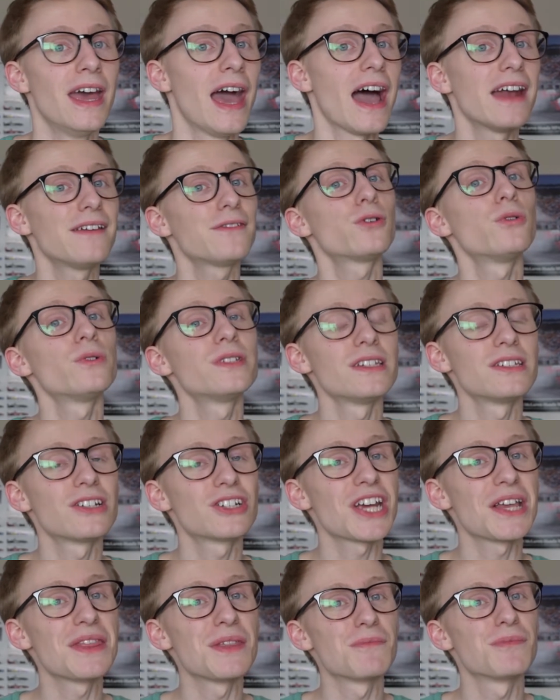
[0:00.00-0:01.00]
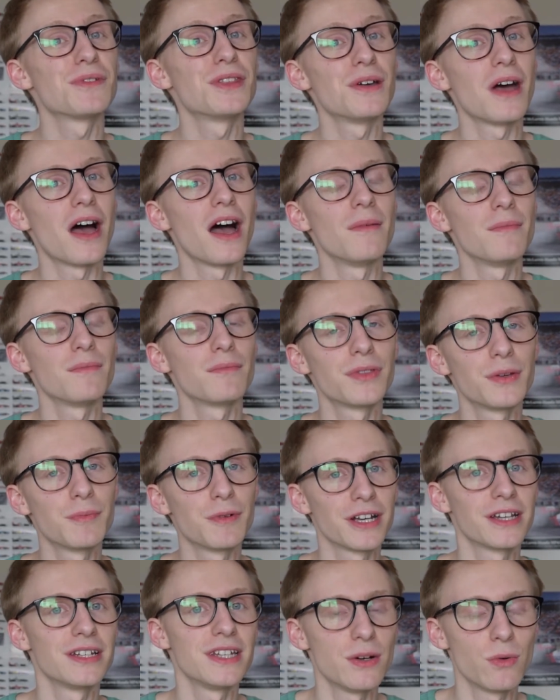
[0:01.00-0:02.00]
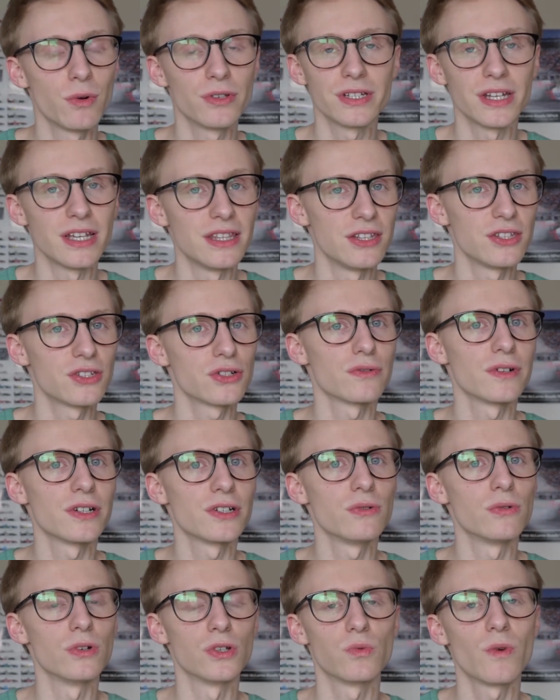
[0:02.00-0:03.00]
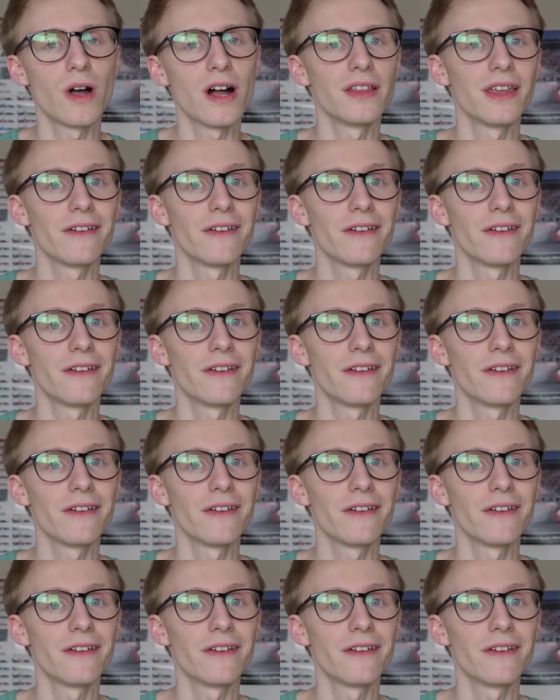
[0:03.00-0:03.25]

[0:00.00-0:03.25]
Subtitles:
And of course it's a shame that the Brigadier wasn't in the story at all as well.